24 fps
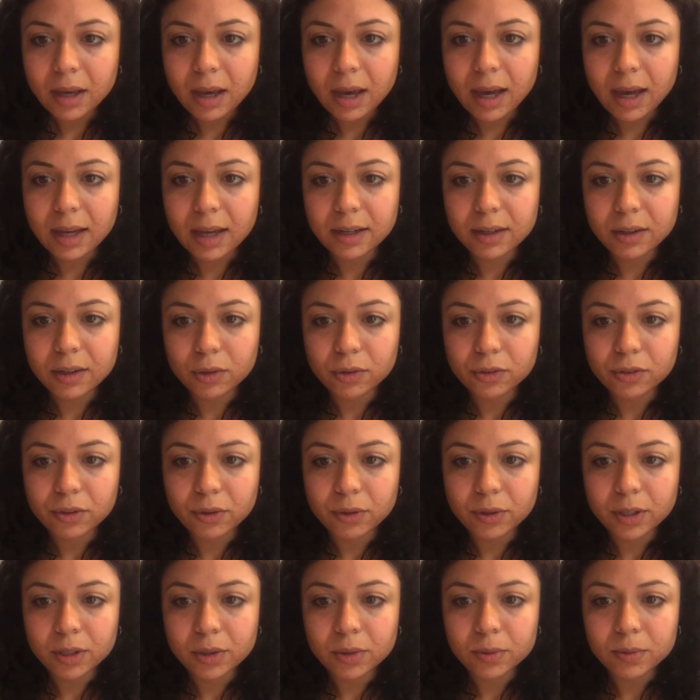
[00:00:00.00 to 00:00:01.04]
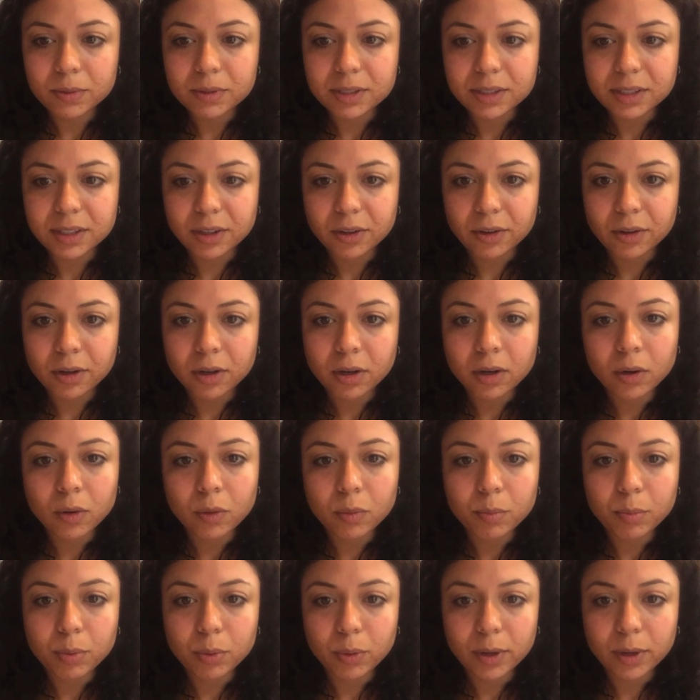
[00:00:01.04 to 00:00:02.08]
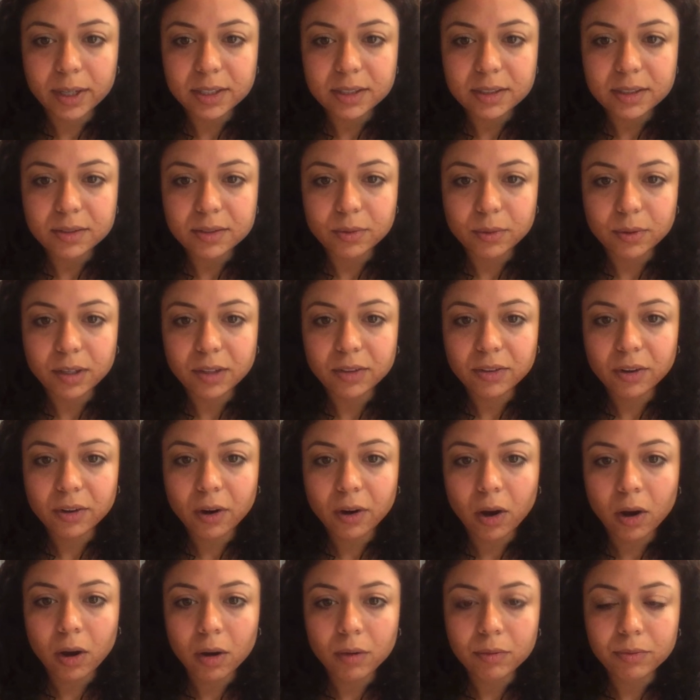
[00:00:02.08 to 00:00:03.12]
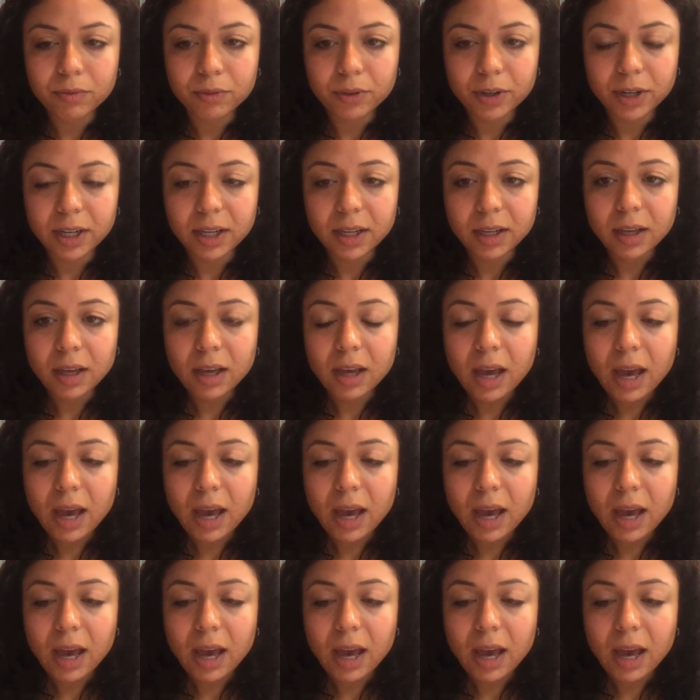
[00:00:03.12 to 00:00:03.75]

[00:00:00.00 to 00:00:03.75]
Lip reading: and it'll show you 0 points. So these are all free.